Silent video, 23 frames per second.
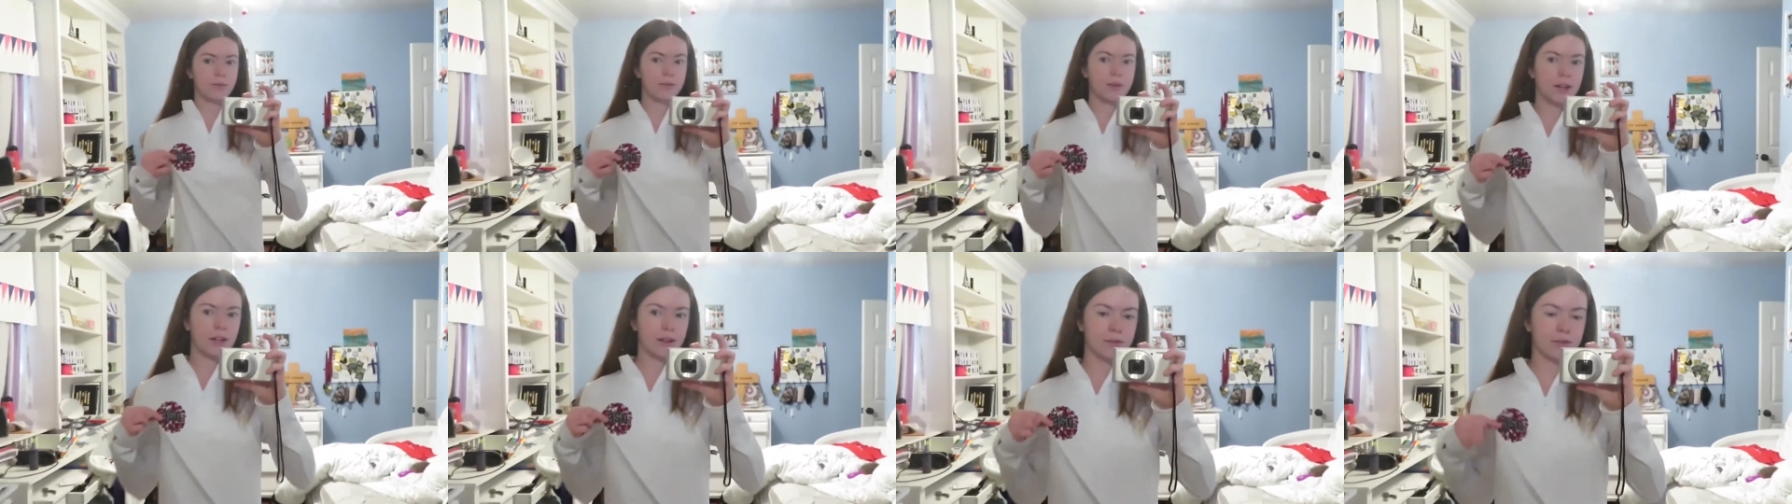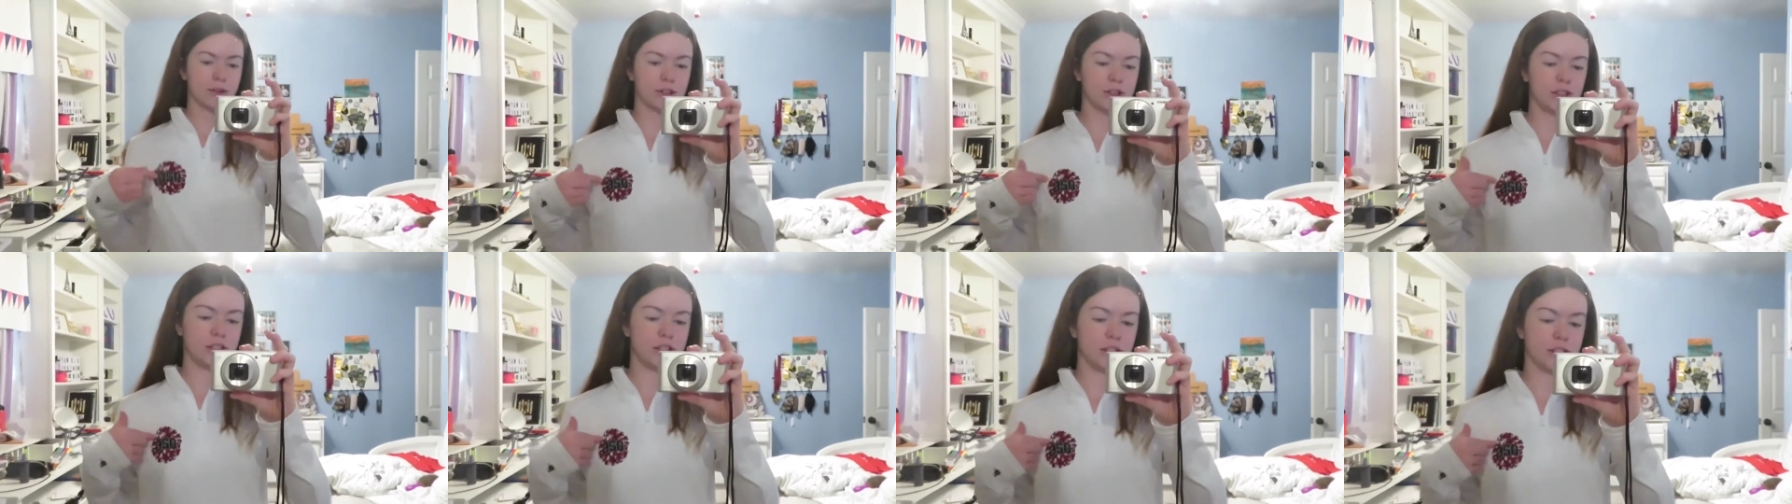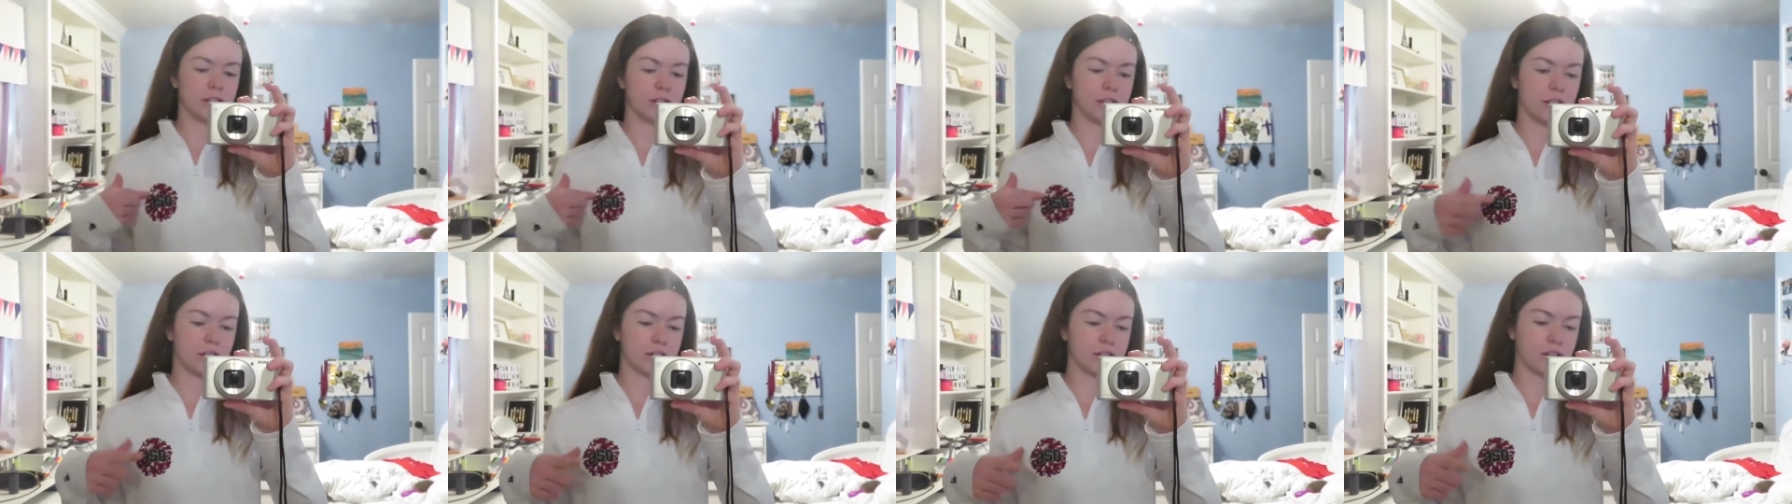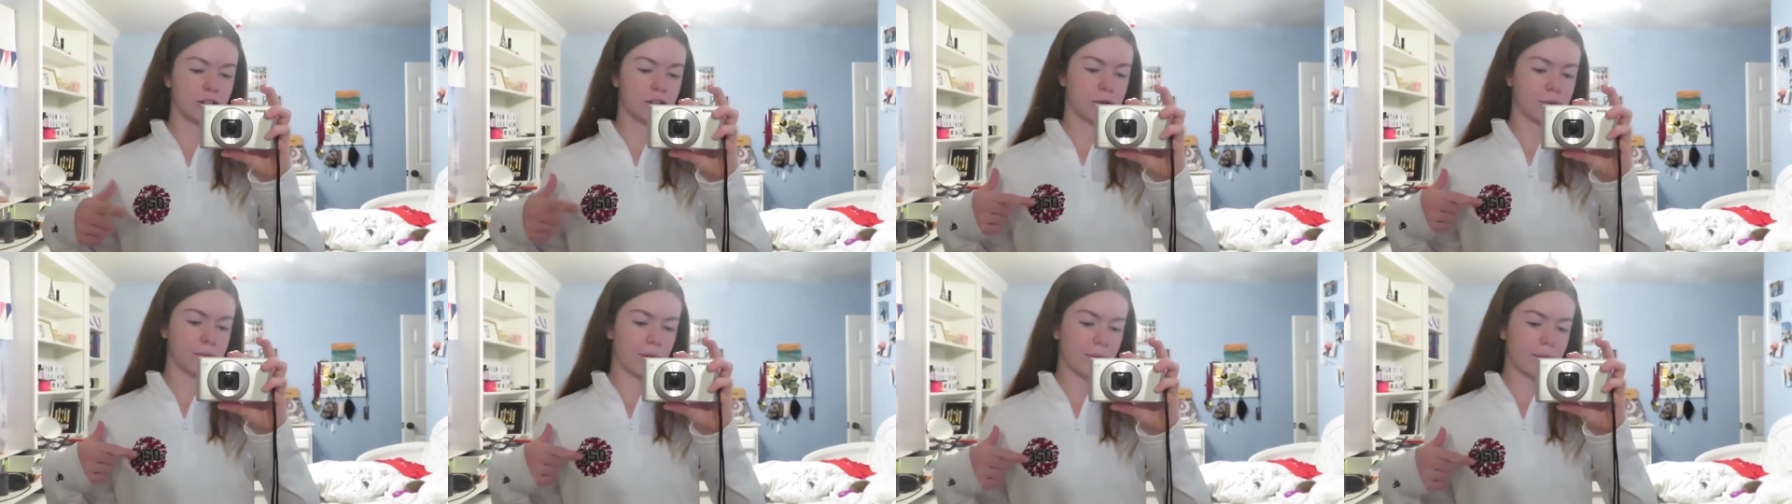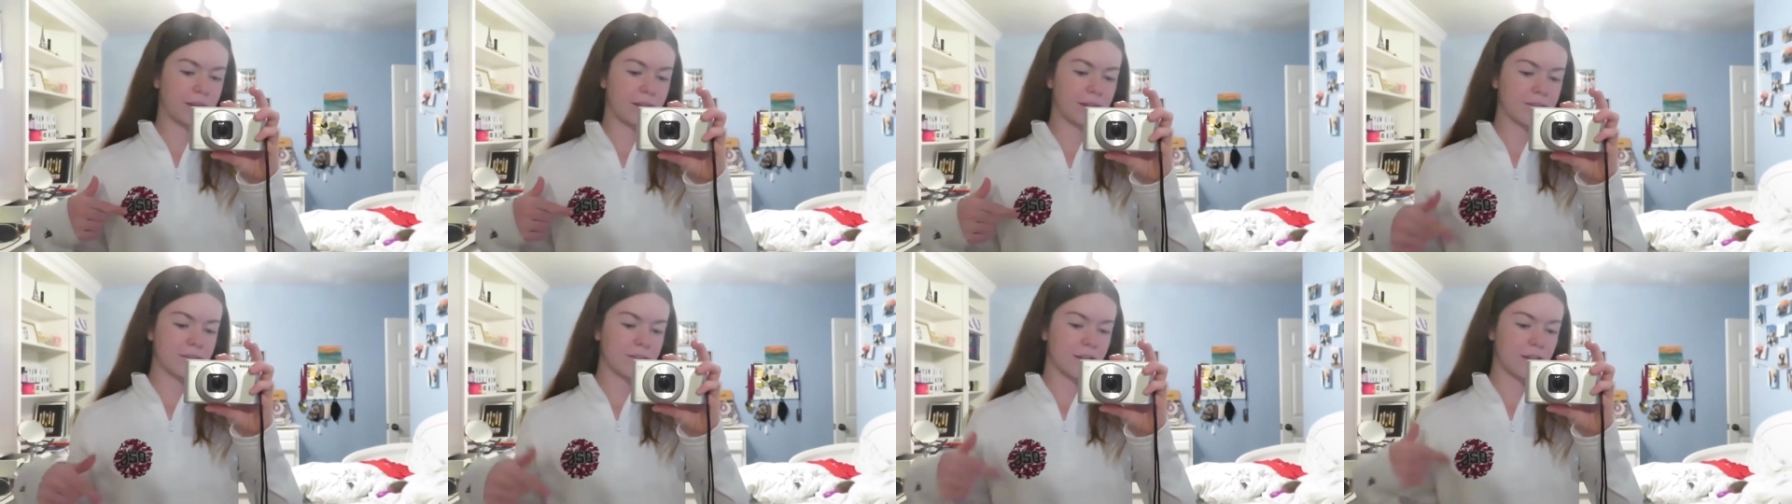We got it for cheer, actually our homecoming gifts